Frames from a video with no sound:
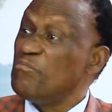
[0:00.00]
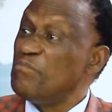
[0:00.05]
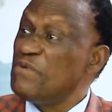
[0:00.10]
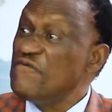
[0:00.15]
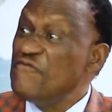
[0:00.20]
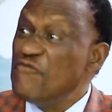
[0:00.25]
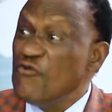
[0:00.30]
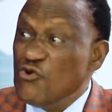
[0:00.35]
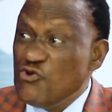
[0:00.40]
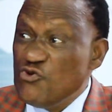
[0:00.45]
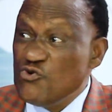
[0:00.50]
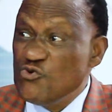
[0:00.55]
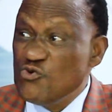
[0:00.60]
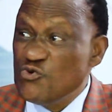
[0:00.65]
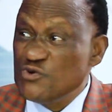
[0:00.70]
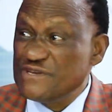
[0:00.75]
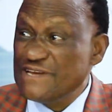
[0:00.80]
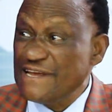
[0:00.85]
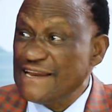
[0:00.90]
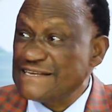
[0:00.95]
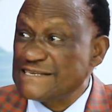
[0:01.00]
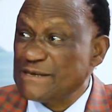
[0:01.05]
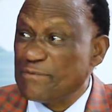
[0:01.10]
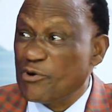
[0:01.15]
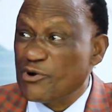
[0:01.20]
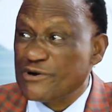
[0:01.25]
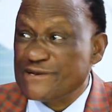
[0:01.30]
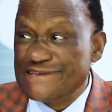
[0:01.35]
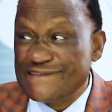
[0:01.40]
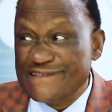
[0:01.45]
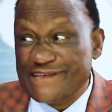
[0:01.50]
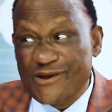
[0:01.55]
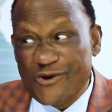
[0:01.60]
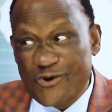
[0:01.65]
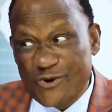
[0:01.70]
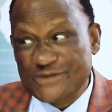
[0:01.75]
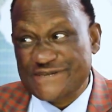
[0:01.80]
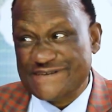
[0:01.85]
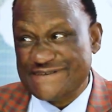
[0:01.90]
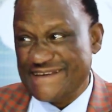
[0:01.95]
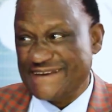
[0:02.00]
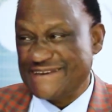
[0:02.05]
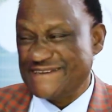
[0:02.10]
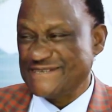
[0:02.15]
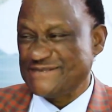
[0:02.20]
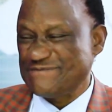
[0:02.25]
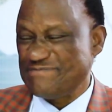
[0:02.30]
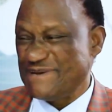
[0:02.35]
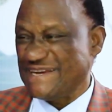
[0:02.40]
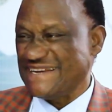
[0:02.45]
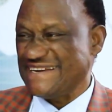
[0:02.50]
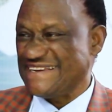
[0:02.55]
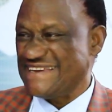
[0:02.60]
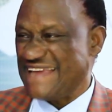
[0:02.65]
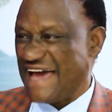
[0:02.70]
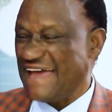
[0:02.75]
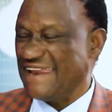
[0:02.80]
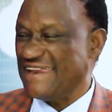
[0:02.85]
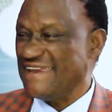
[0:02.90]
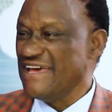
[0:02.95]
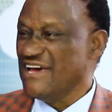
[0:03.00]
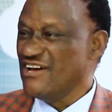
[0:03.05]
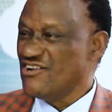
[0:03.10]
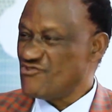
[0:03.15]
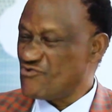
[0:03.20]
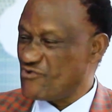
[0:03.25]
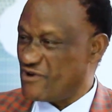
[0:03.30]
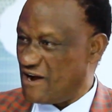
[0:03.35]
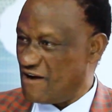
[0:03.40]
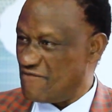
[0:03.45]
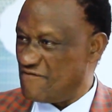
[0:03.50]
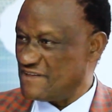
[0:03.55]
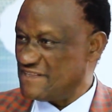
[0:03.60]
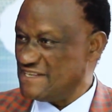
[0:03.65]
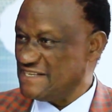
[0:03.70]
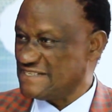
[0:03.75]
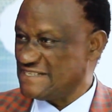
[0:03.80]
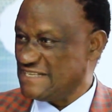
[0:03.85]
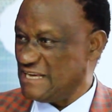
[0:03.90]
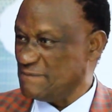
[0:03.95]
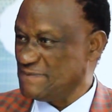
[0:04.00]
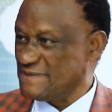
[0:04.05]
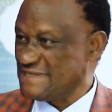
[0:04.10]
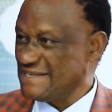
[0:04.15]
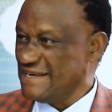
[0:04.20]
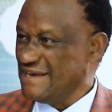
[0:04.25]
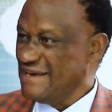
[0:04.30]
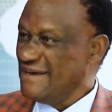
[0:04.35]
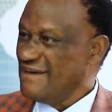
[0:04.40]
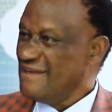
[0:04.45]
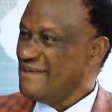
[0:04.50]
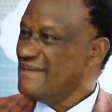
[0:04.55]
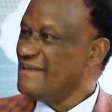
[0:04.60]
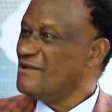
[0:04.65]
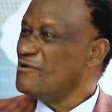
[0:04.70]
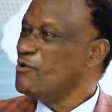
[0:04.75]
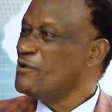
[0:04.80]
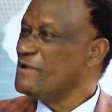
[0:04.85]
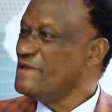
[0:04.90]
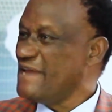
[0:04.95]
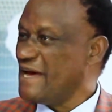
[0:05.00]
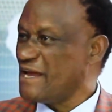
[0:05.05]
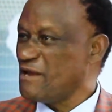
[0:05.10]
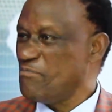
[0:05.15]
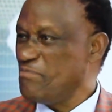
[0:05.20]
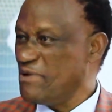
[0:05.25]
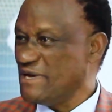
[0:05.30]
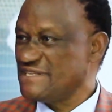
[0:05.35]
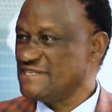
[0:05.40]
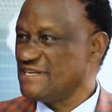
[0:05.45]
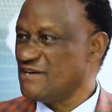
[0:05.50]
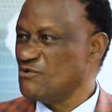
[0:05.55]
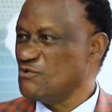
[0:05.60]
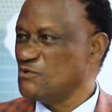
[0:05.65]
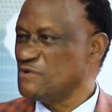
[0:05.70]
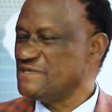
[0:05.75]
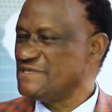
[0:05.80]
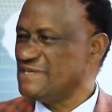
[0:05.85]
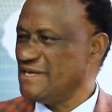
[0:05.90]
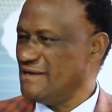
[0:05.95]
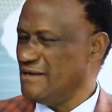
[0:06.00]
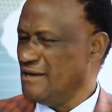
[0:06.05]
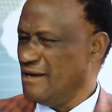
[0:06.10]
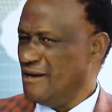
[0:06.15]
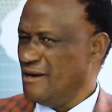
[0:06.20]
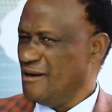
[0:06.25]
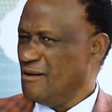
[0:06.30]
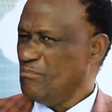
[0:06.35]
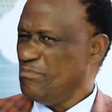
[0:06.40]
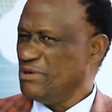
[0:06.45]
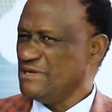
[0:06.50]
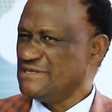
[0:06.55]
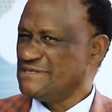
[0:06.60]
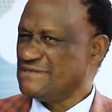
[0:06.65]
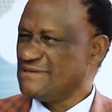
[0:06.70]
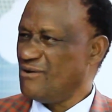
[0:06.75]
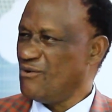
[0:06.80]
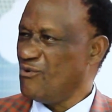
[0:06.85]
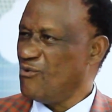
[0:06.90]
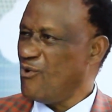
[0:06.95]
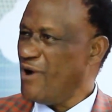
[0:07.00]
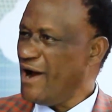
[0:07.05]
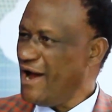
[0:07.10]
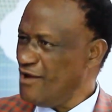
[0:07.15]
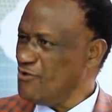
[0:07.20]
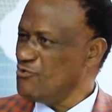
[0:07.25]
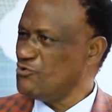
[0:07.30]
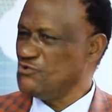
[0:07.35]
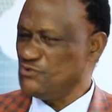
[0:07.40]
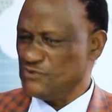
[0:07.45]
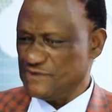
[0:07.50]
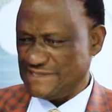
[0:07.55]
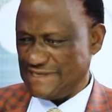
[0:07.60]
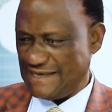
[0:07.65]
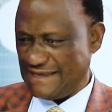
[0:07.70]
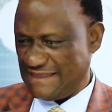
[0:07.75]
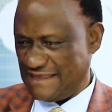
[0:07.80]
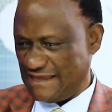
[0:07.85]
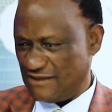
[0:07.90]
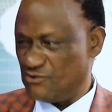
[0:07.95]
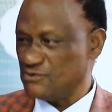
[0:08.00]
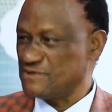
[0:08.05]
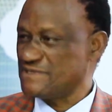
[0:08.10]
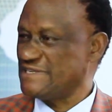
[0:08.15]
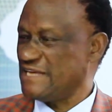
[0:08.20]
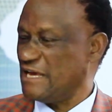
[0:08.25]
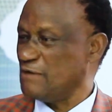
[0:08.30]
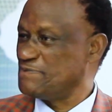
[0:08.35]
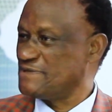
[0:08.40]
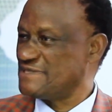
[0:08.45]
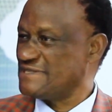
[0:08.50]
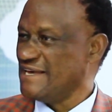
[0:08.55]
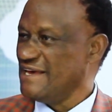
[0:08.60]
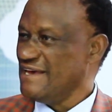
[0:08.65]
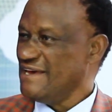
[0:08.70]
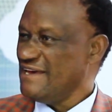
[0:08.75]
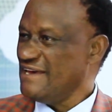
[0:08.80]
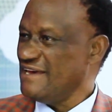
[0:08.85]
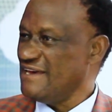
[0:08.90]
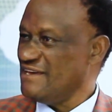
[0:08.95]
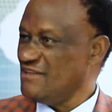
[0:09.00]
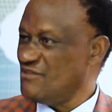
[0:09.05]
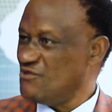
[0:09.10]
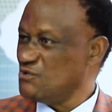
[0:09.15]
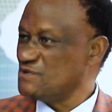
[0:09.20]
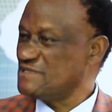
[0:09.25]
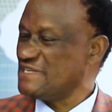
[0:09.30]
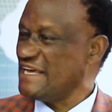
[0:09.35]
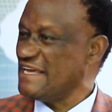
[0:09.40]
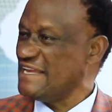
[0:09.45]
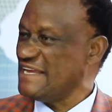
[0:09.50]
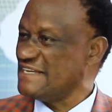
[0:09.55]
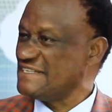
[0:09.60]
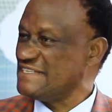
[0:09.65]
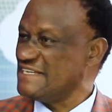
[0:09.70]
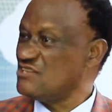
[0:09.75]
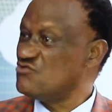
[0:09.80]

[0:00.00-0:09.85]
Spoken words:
Before you tell us about the lot that is being done to cover these gaps, an ordinary person will say, but why would you say there are those gaps in those areas?